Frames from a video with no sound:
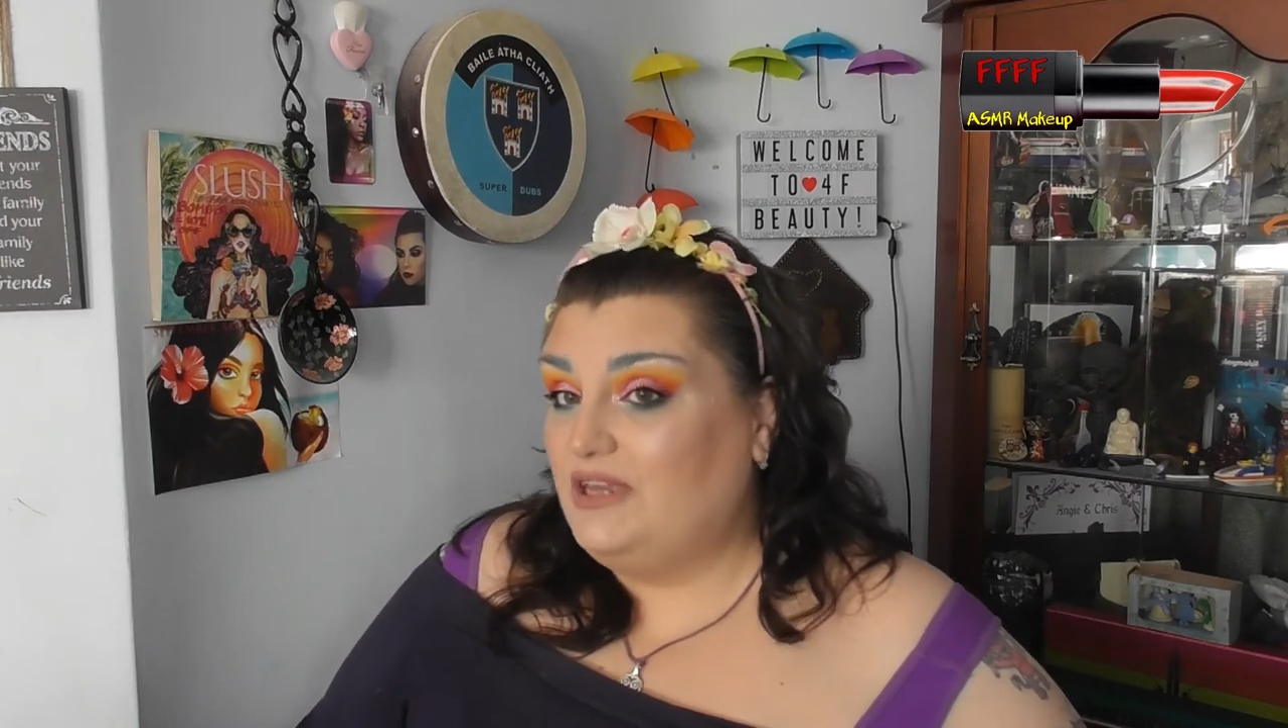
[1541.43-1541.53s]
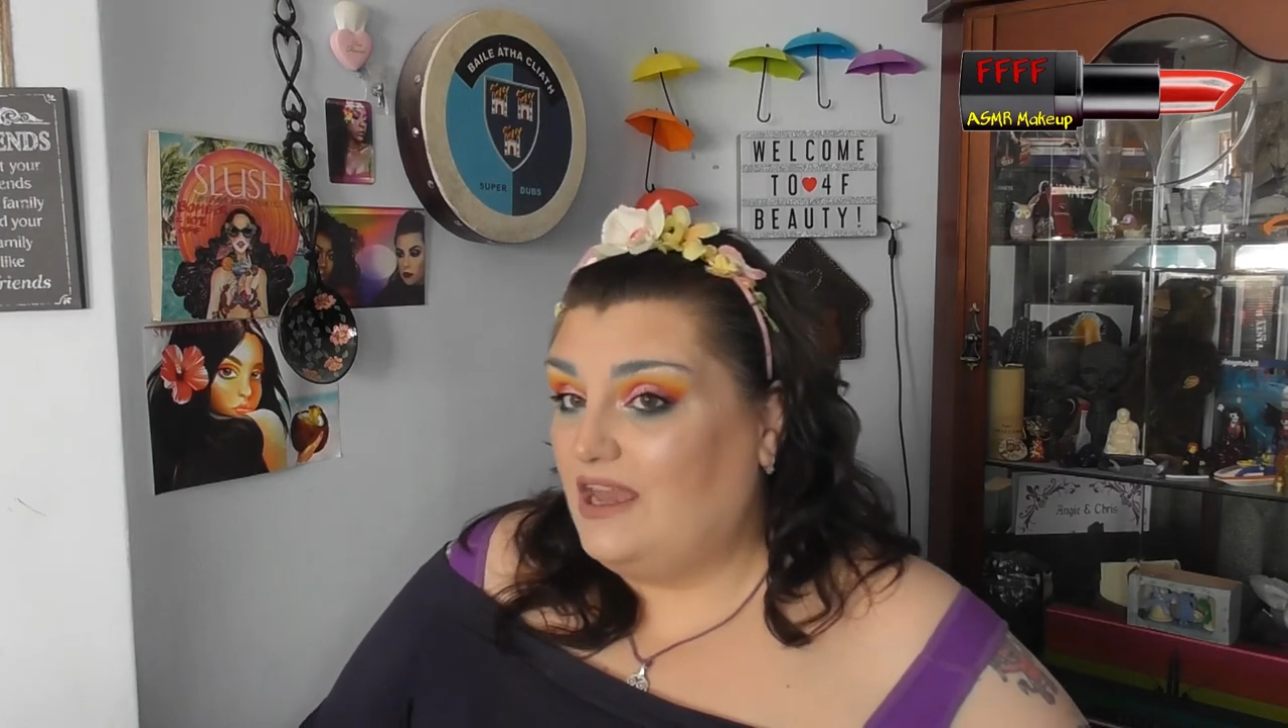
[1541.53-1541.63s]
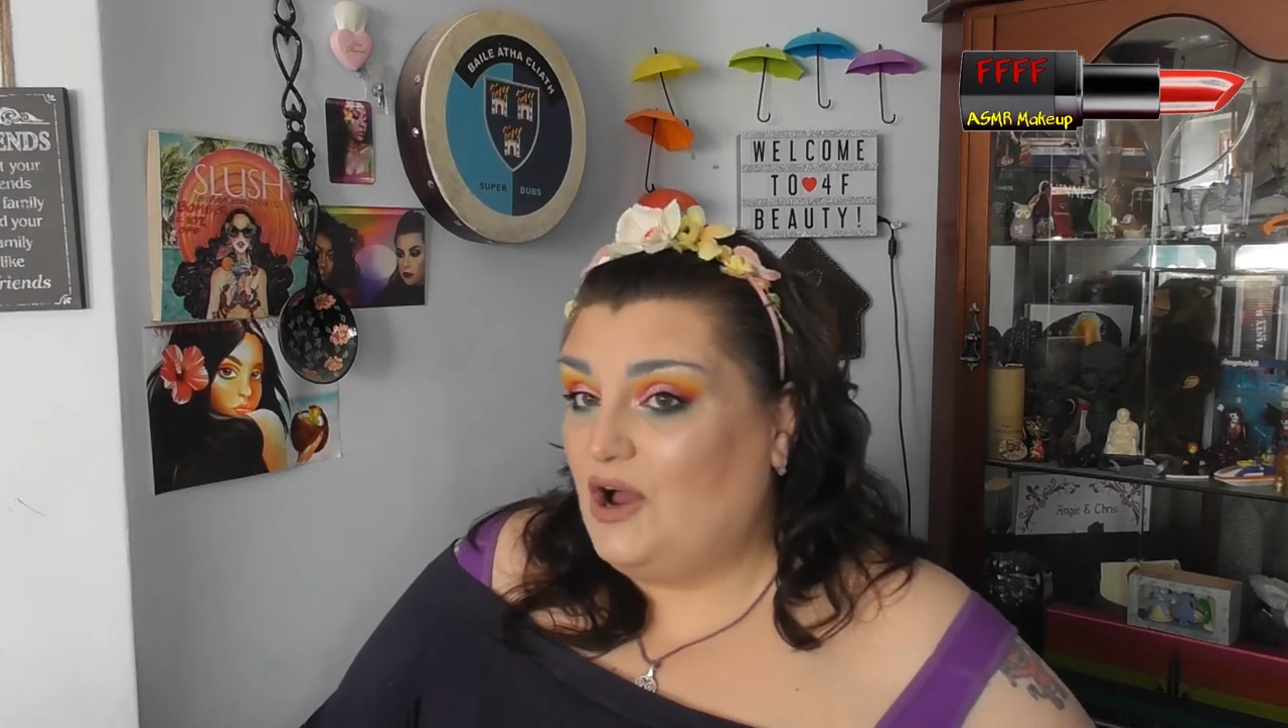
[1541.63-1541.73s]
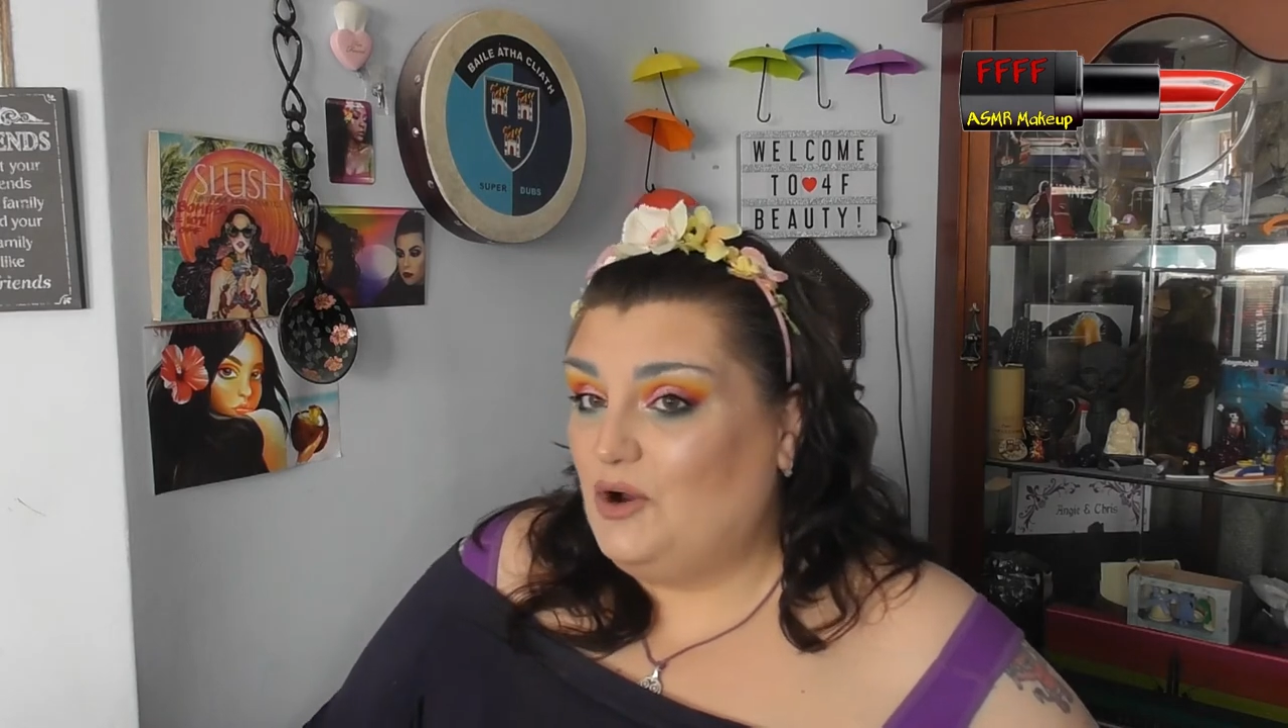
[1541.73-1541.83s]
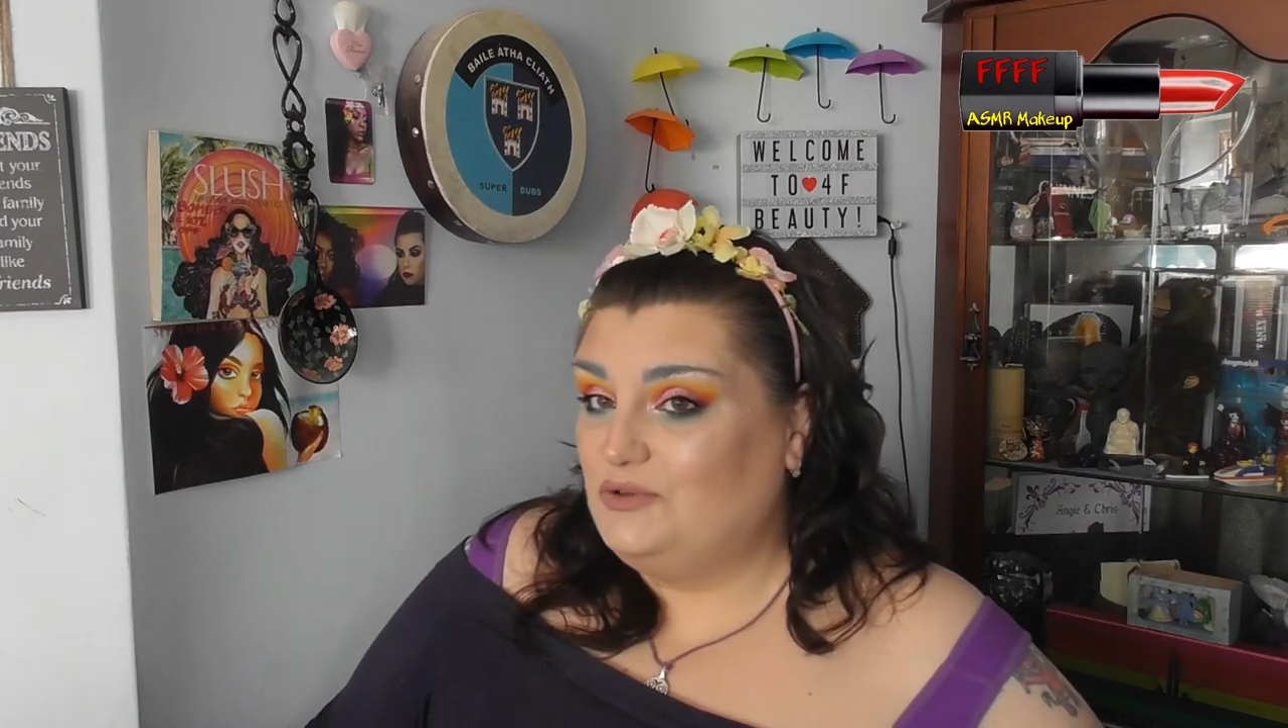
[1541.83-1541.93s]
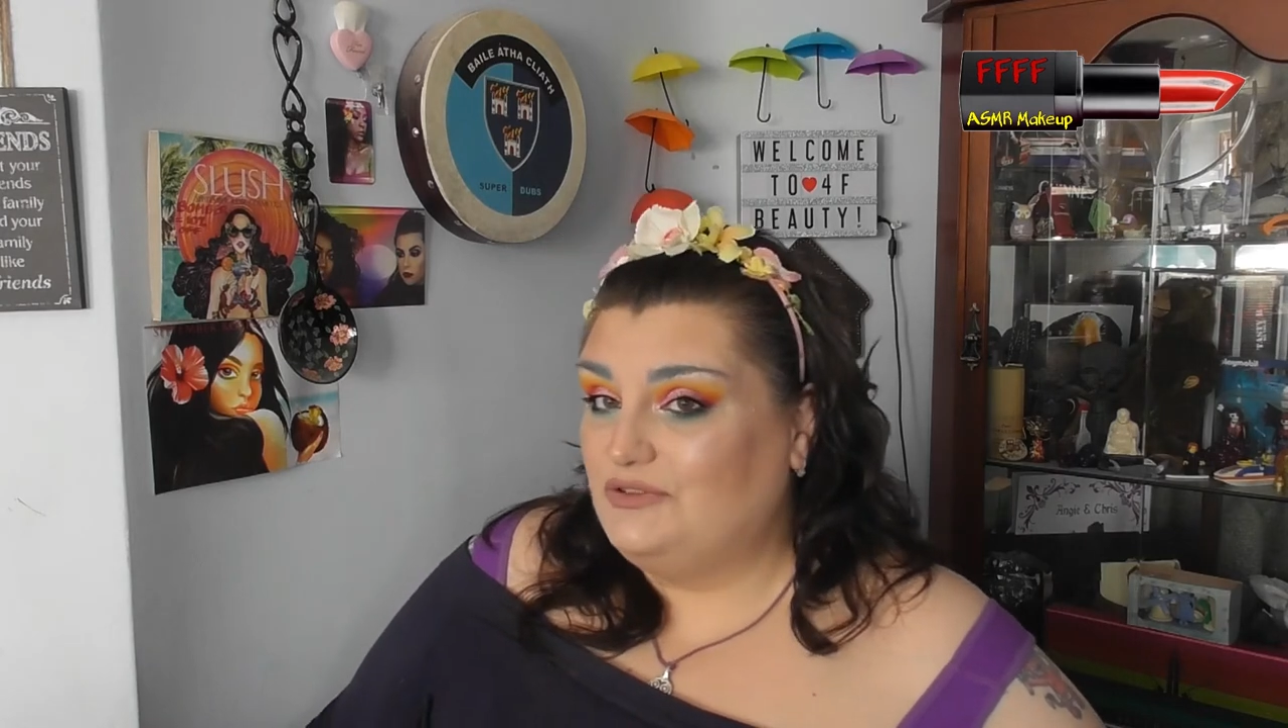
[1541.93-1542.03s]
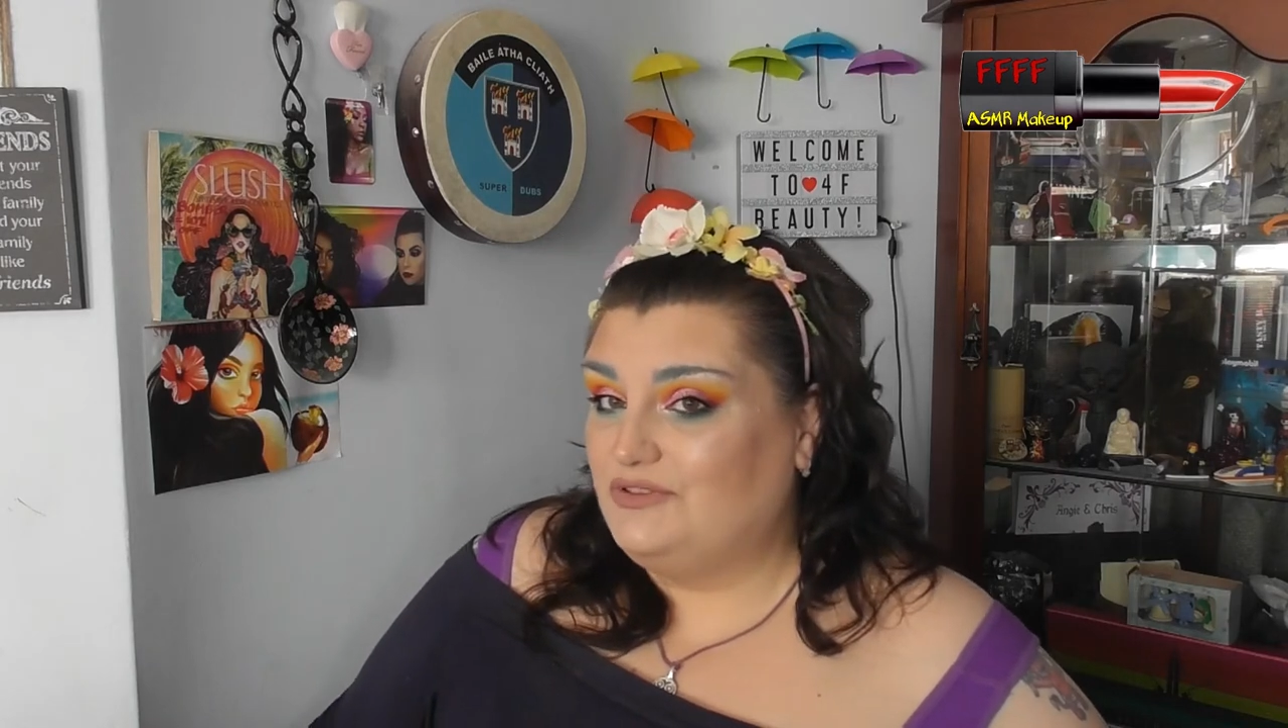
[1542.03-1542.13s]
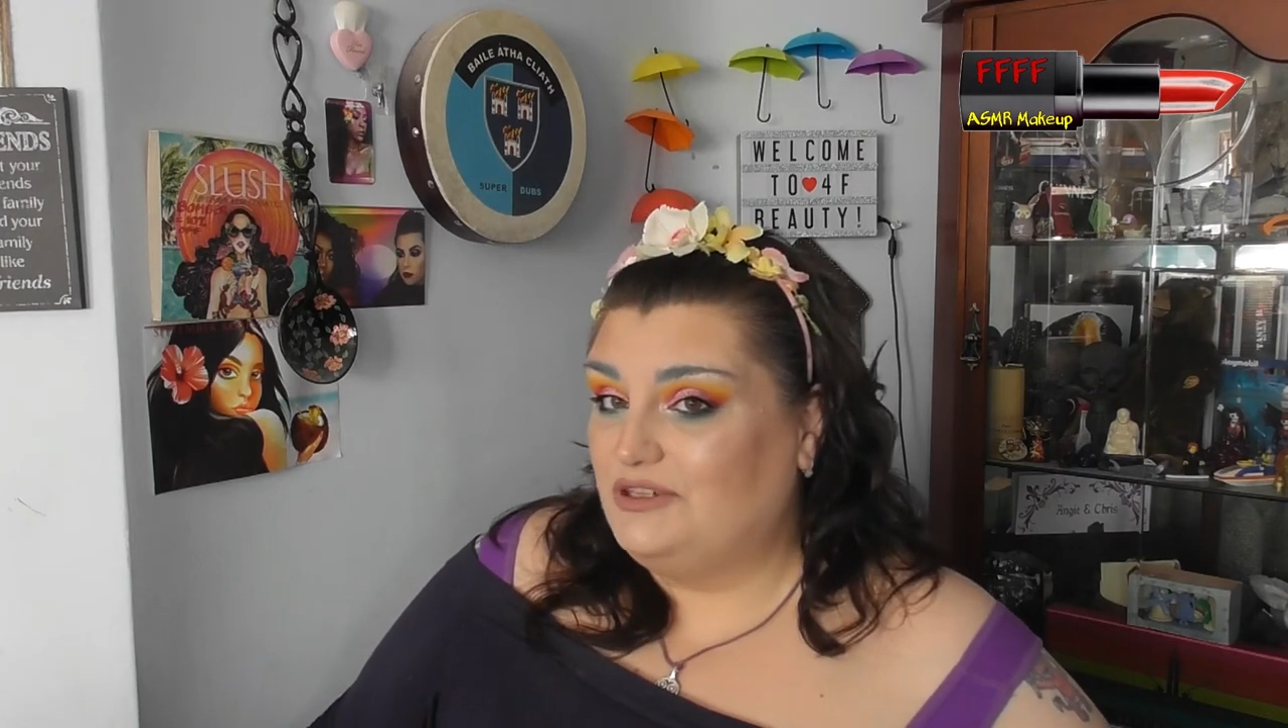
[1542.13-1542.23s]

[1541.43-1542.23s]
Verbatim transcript: get hold of